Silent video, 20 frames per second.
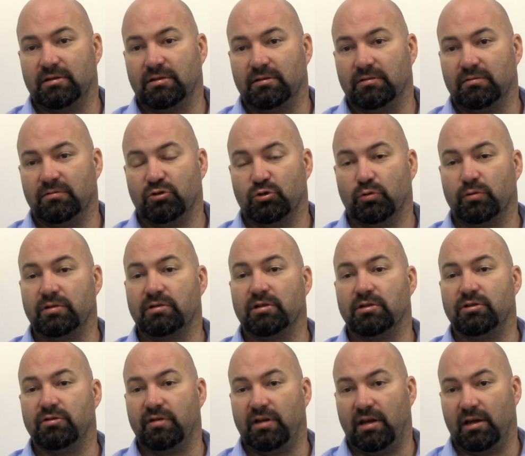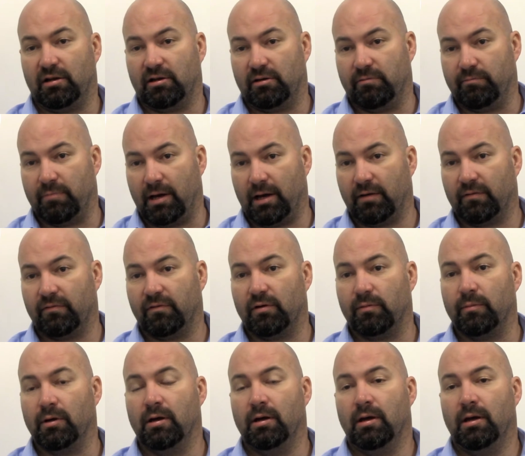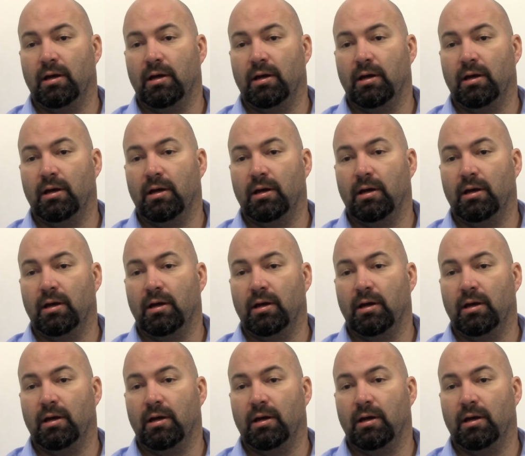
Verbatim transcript: a choice that you can't come back from.